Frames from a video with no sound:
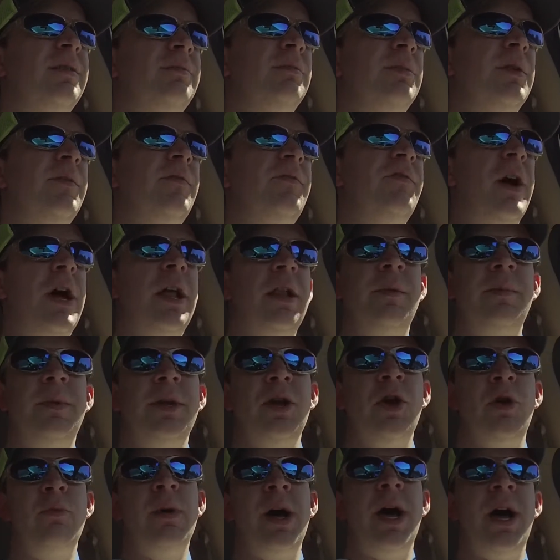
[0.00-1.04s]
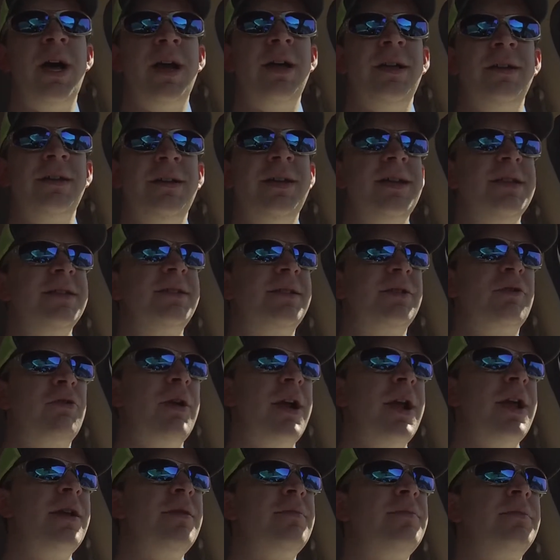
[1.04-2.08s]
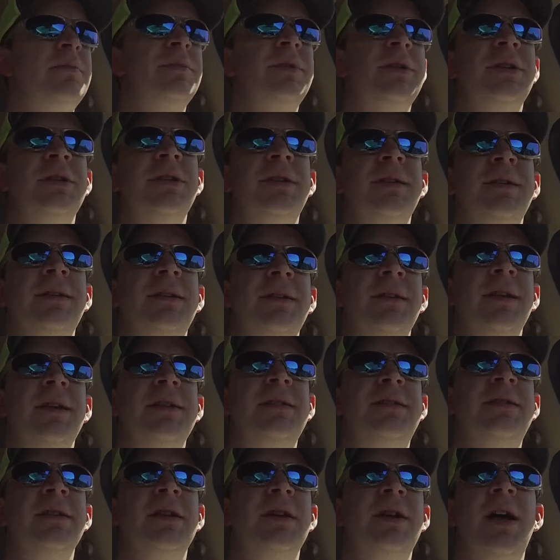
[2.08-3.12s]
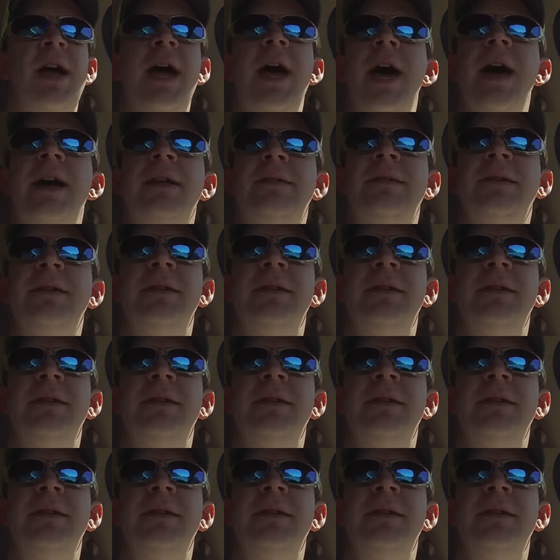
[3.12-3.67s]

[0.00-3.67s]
but follow me on my Instagram. It's at